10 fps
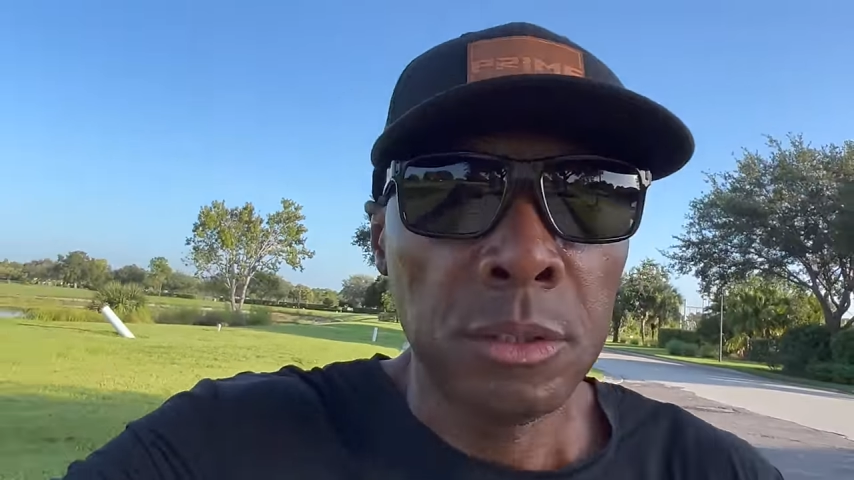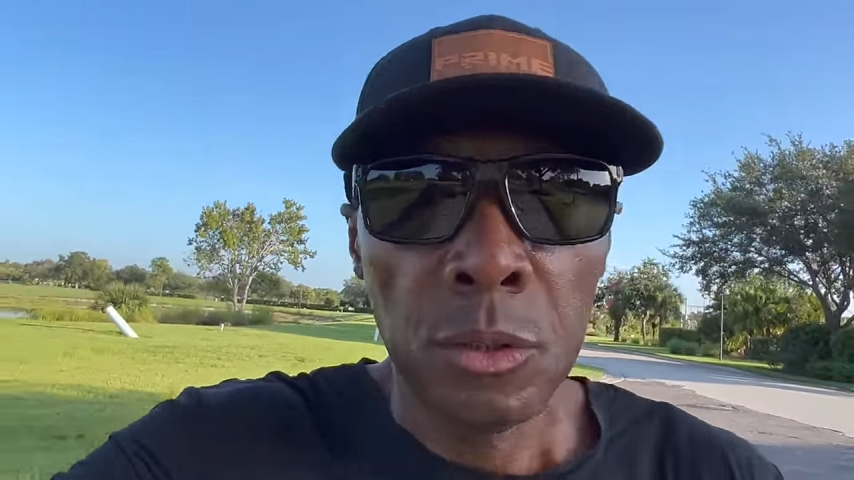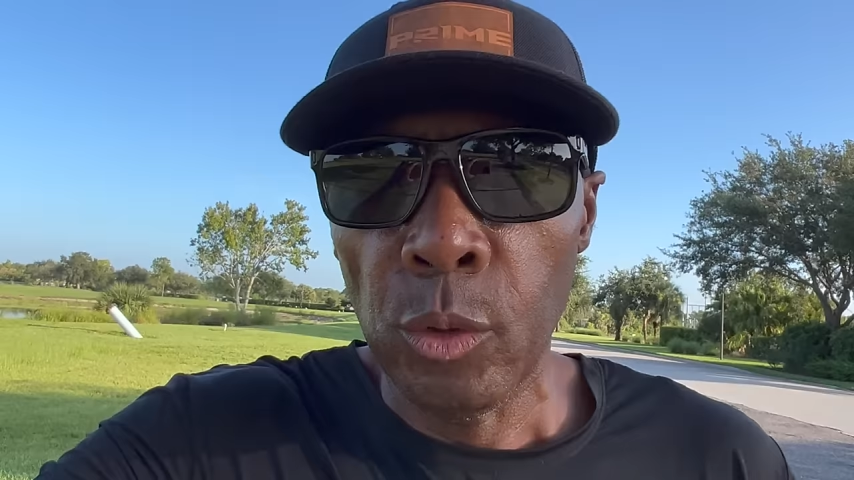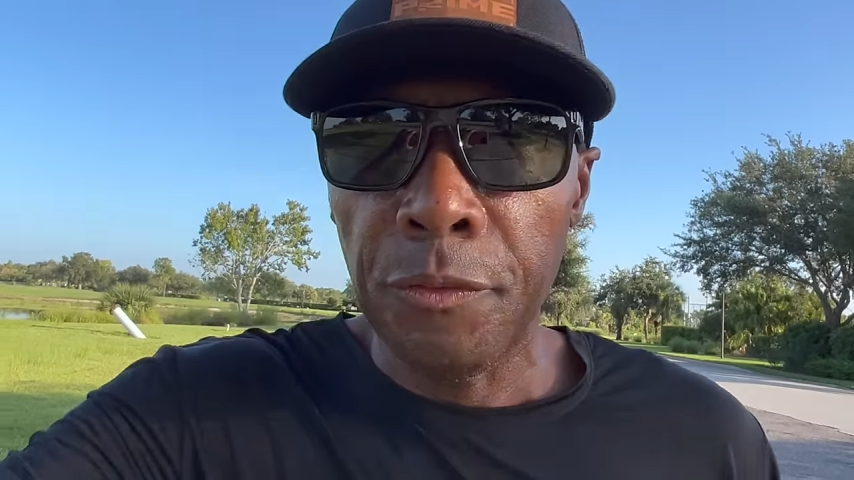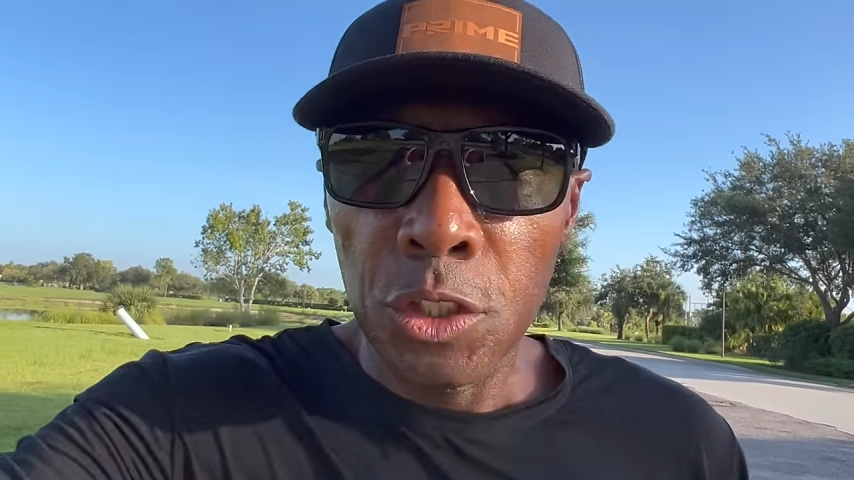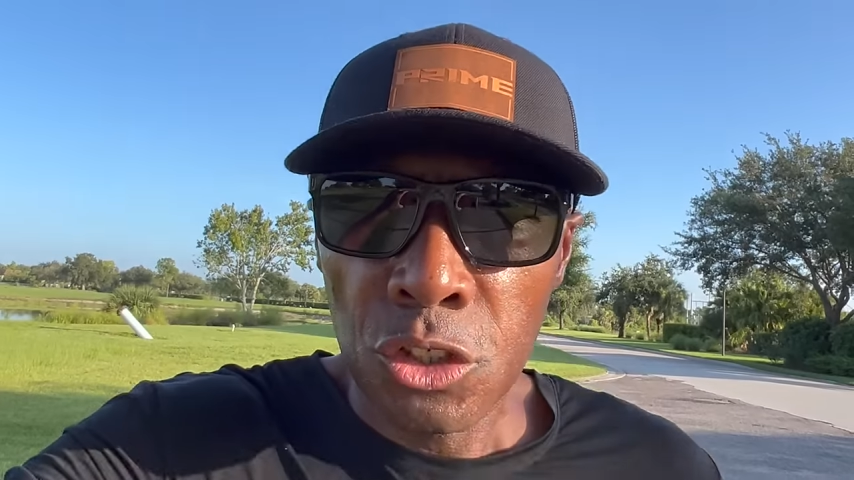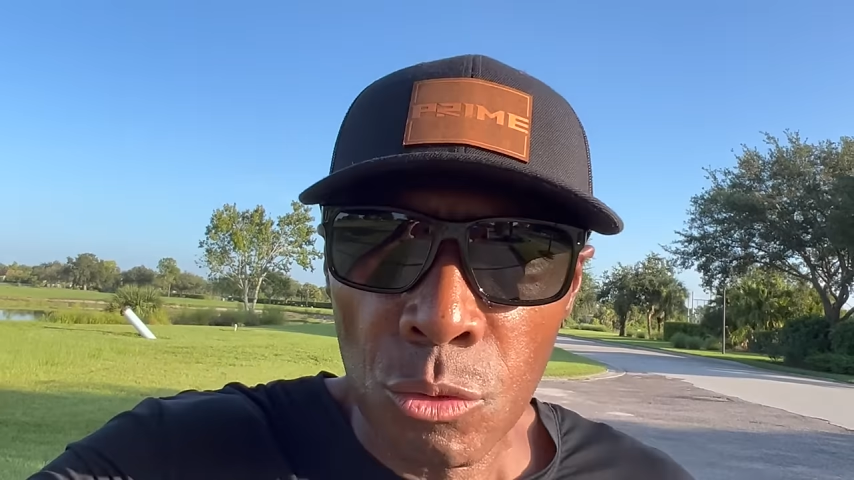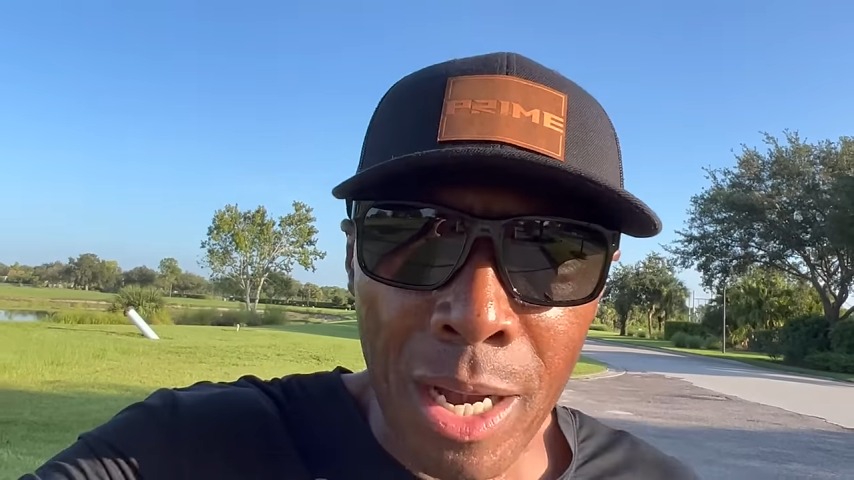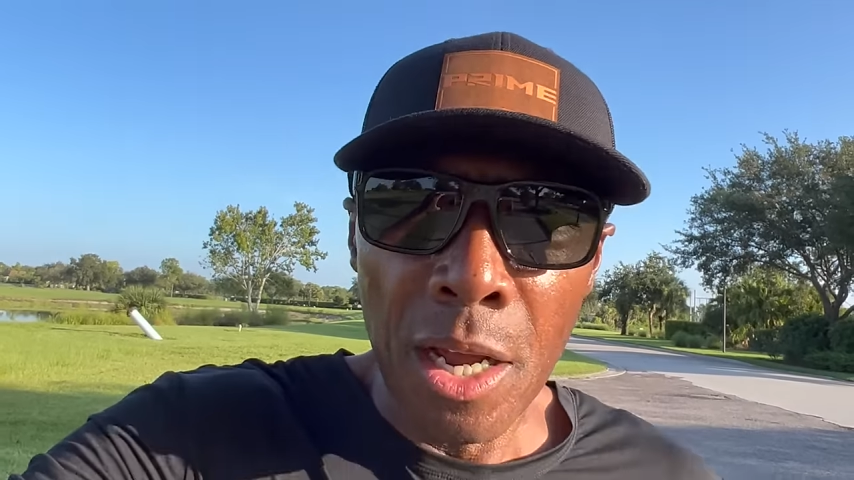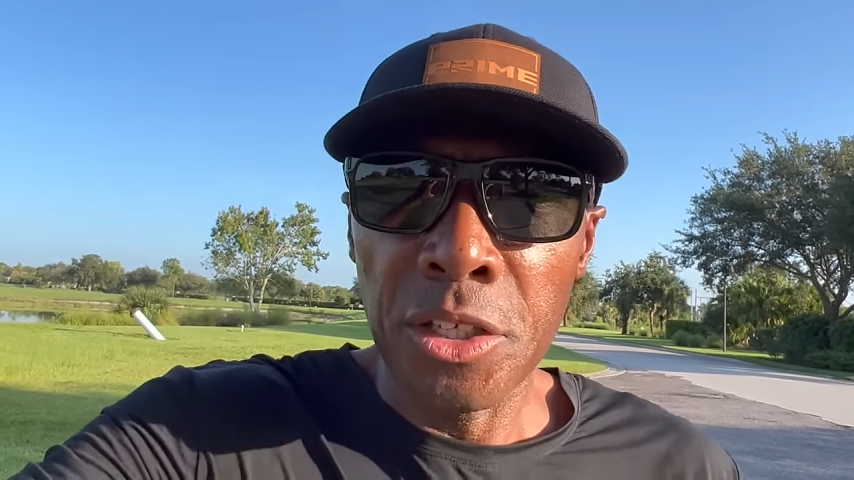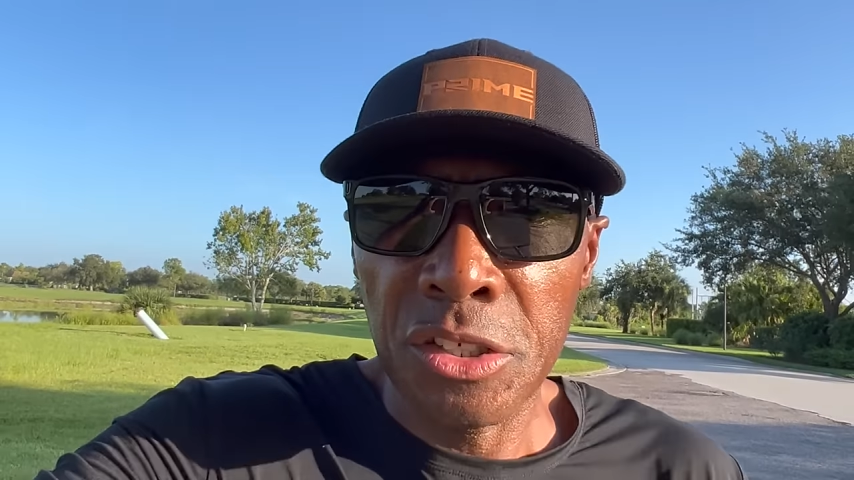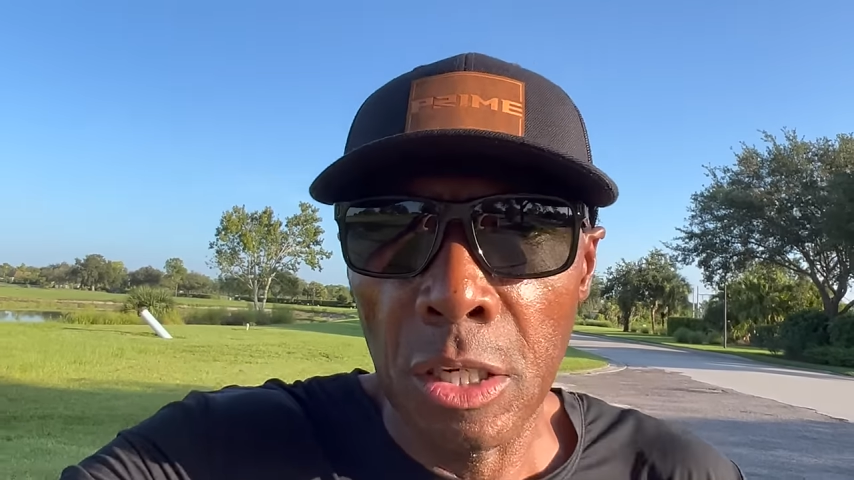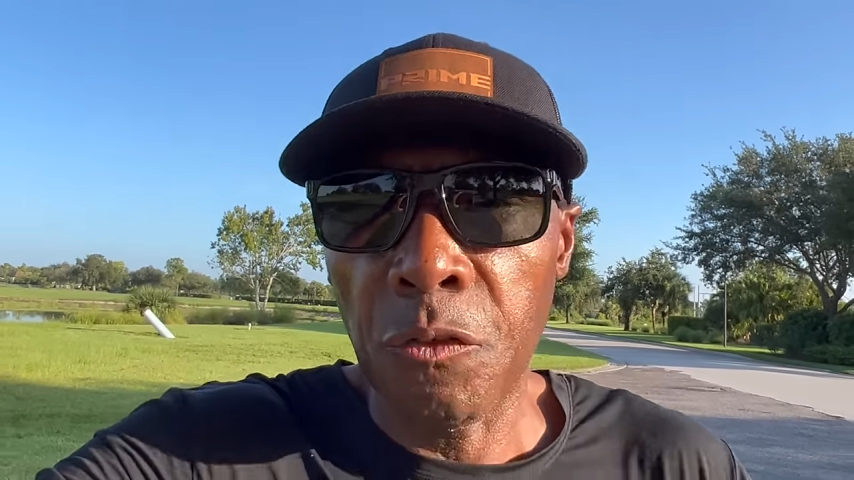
whoever you surround yourself